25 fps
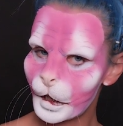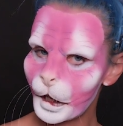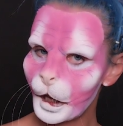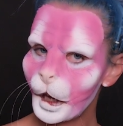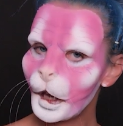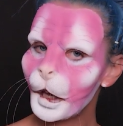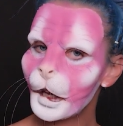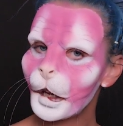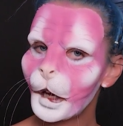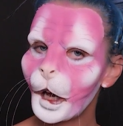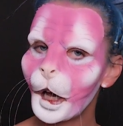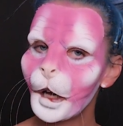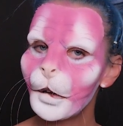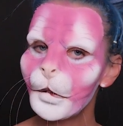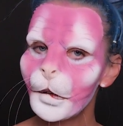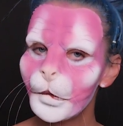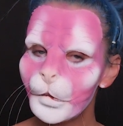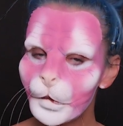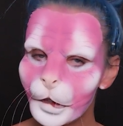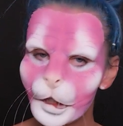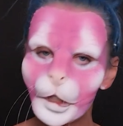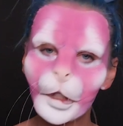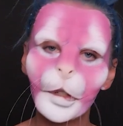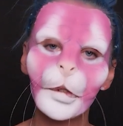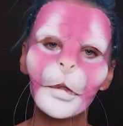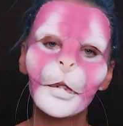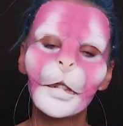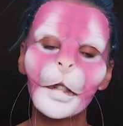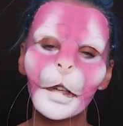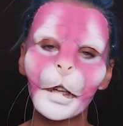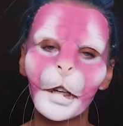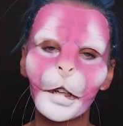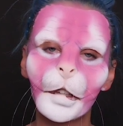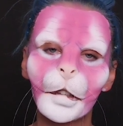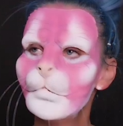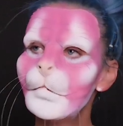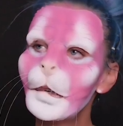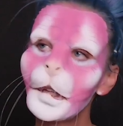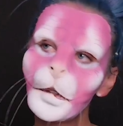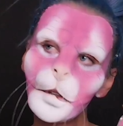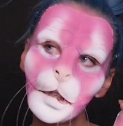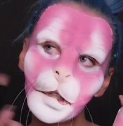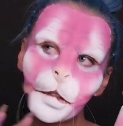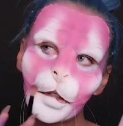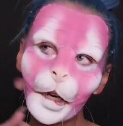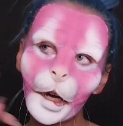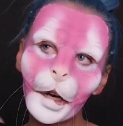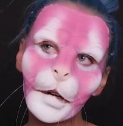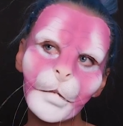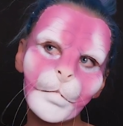and I'm using
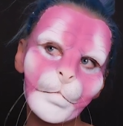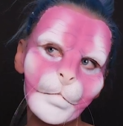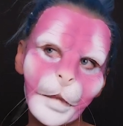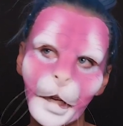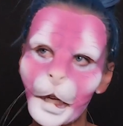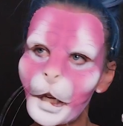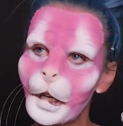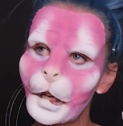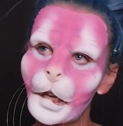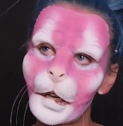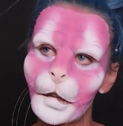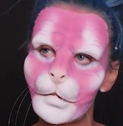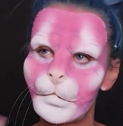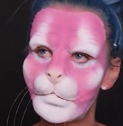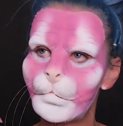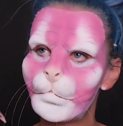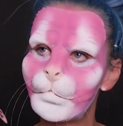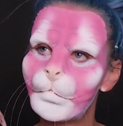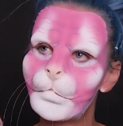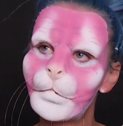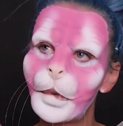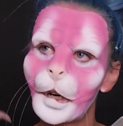between dark pink and